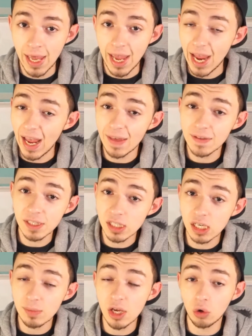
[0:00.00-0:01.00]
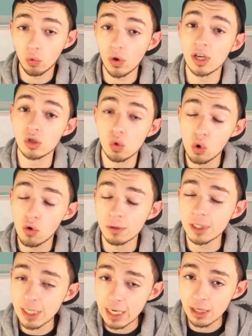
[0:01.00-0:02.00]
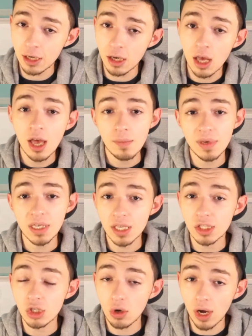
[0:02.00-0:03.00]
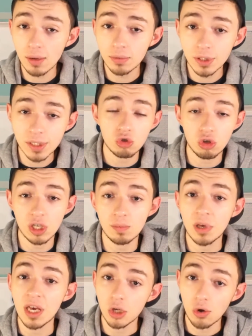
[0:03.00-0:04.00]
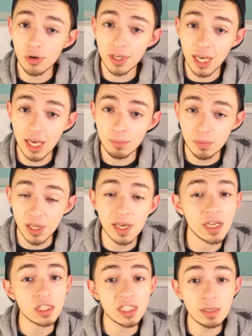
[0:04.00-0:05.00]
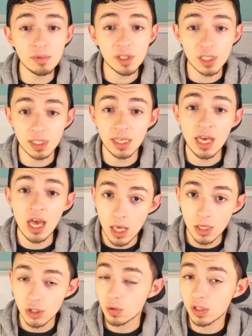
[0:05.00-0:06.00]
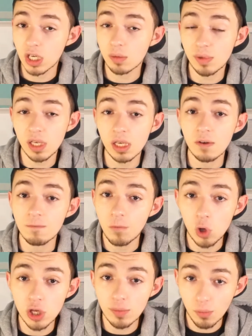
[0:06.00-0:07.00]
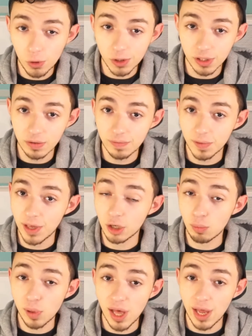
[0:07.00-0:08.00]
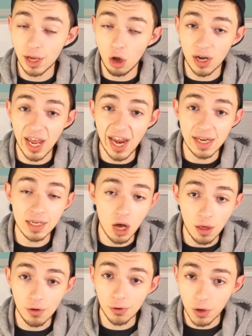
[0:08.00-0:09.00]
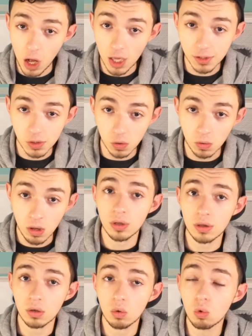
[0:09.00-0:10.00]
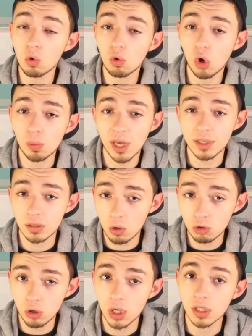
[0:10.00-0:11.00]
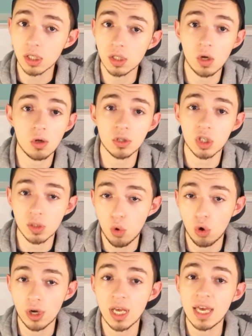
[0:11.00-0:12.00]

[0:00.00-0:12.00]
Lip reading: And this is going to be a great tool for Stadia because you're able to stream your gameplay seamlessly, so it's going to be fully immersive like you're playing on any other console. The Google Chromecast Ultra does also support